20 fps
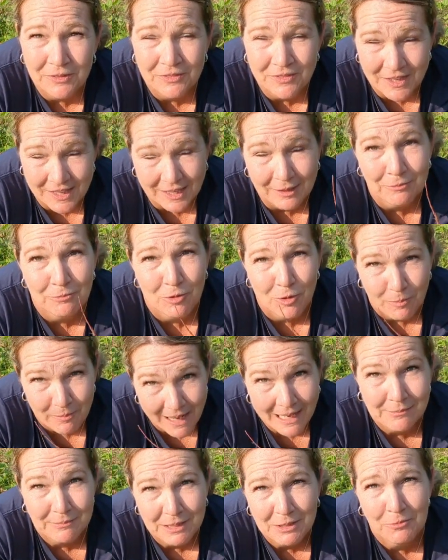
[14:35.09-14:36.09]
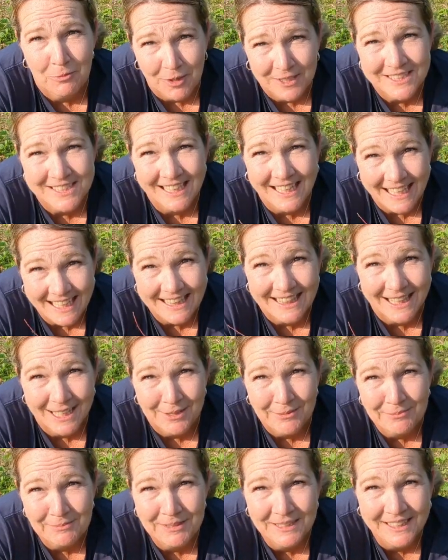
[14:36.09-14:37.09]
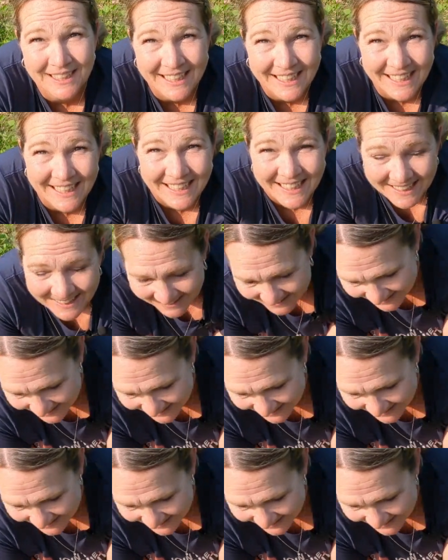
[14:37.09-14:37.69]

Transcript: that will make me want to eat them. All